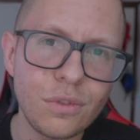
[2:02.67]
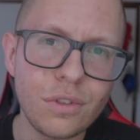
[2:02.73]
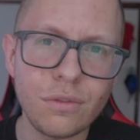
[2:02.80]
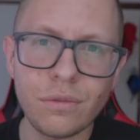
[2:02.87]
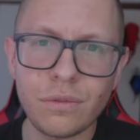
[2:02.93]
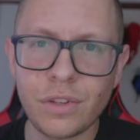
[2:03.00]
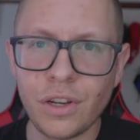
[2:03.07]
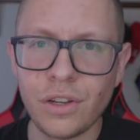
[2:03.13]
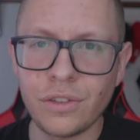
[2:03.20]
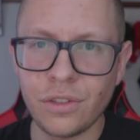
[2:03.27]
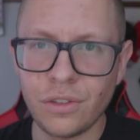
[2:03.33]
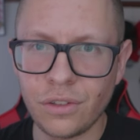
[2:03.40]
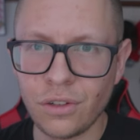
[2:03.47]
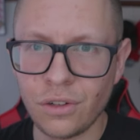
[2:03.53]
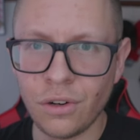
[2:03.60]
a return to
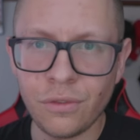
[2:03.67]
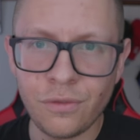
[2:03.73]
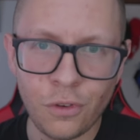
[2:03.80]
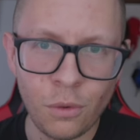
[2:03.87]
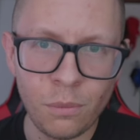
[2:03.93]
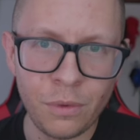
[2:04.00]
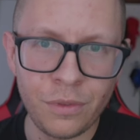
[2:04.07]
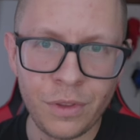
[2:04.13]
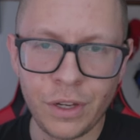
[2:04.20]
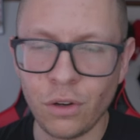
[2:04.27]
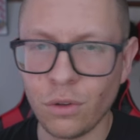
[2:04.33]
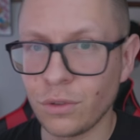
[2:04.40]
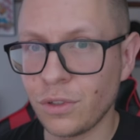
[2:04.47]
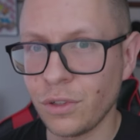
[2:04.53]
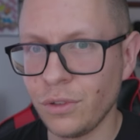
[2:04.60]
the good old form of the
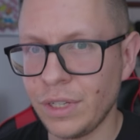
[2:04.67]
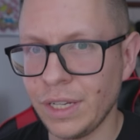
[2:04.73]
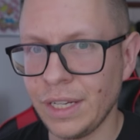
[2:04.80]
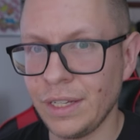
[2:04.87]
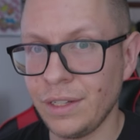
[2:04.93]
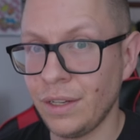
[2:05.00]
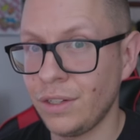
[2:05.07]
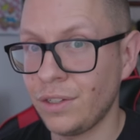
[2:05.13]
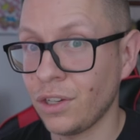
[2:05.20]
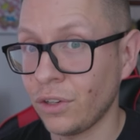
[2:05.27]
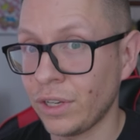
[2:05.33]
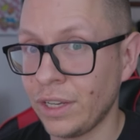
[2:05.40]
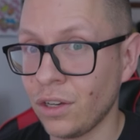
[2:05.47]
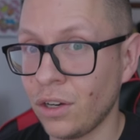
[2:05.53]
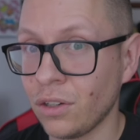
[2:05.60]
old 2D
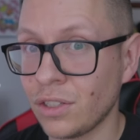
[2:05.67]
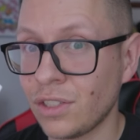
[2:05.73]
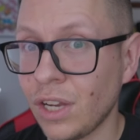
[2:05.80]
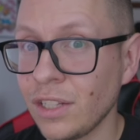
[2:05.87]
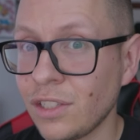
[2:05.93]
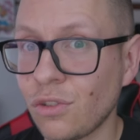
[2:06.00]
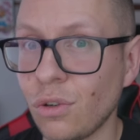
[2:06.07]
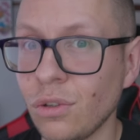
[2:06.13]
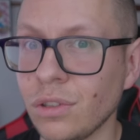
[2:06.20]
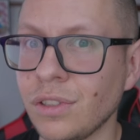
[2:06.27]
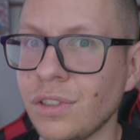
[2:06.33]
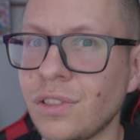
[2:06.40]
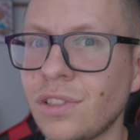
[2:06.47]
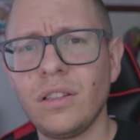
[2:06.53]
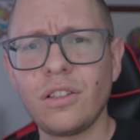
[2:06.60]
Donkey Kong
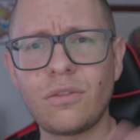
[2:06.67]
side-scrollers.